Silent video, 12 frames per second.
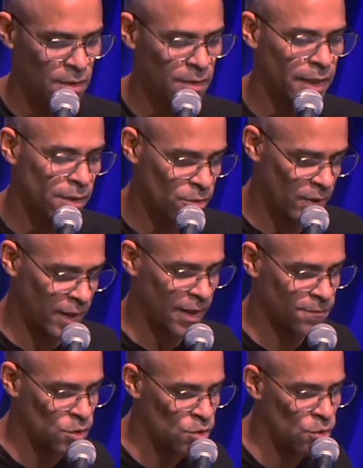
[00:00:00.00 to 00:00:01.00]
Later that
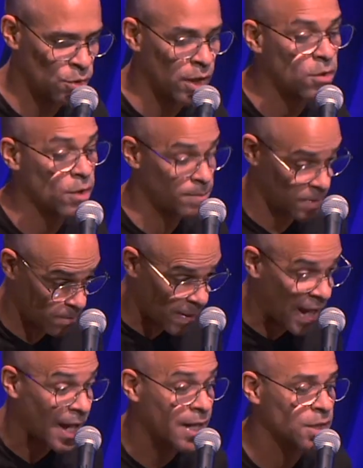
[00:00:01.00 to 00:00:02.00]
afternoon, I crept
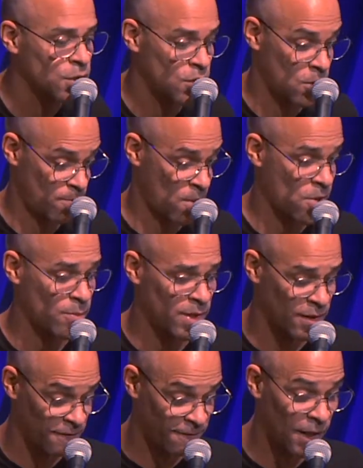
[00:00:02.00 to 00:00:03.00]
back into the
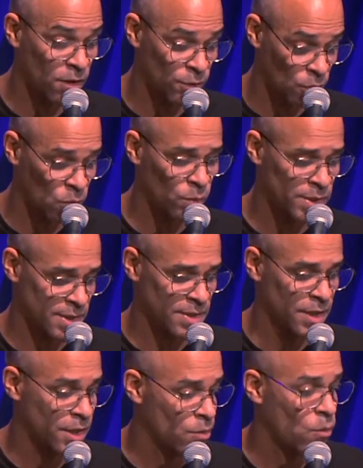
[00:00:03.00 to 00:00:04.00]
apartment and found Owen
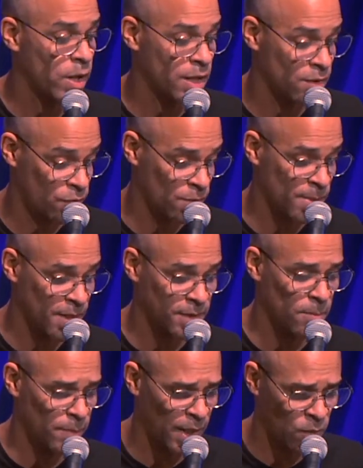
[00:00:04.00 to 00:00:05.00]
sitting, waiting for me at
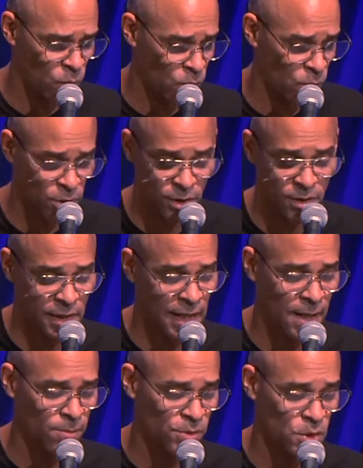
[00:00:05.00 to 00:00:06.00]
the big wooden
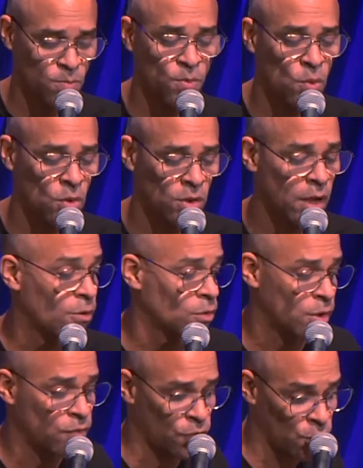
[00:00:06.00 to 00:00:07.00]
cable spool, our
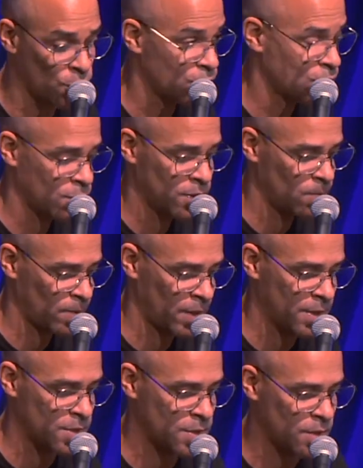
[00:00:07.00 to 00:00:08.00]
only furniture in the
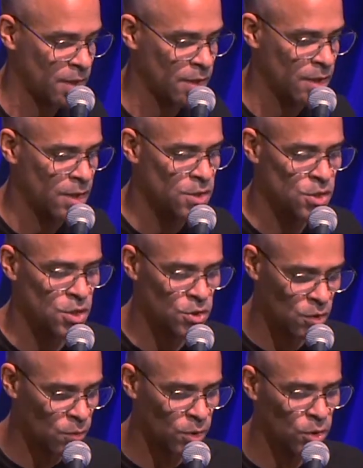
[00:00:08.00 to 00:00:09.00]
place. She
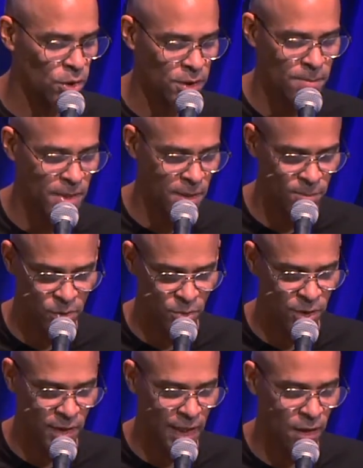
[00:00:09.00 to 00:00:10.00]
took one look at me and
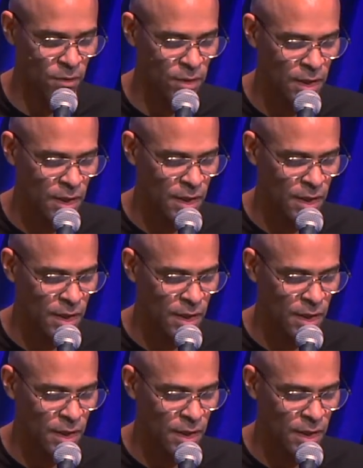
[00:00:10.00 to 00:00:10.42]
blurted out,